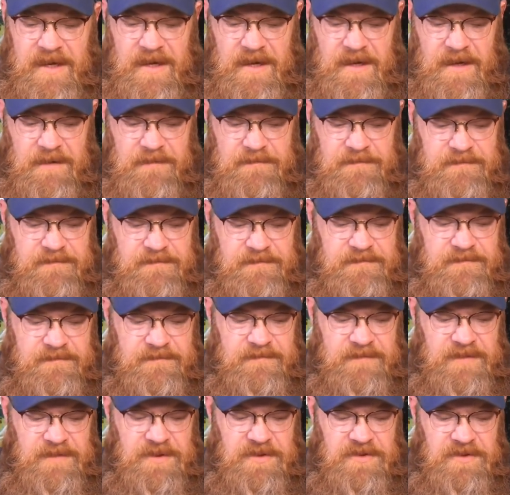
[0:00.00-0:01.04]
Yeah,
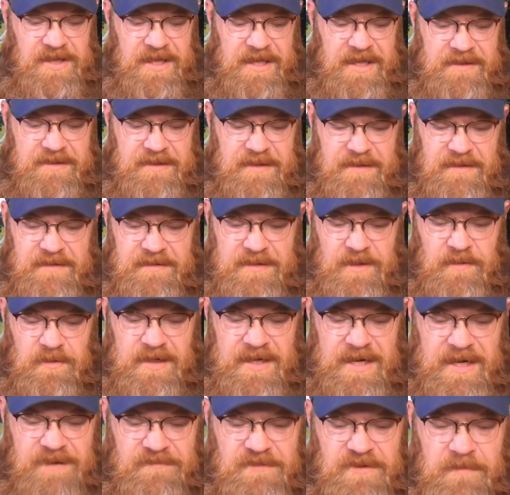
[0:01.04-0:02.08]
you'd think that
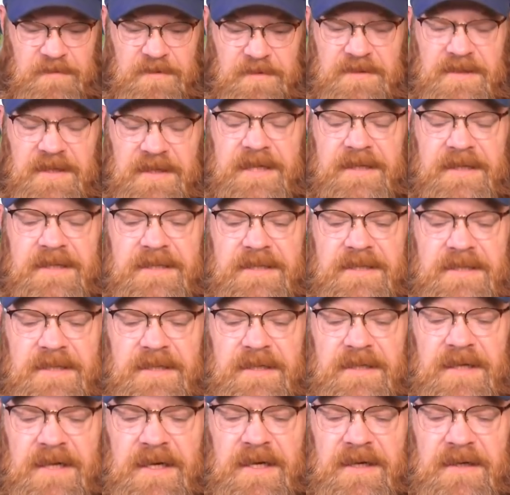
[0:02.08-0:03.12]
they wouldn't have troubles like
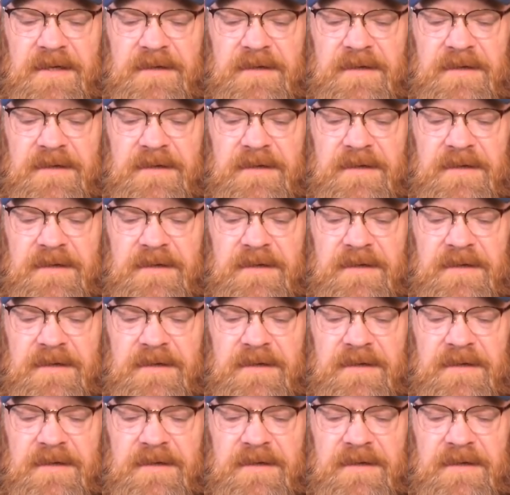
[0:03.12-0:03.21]
this in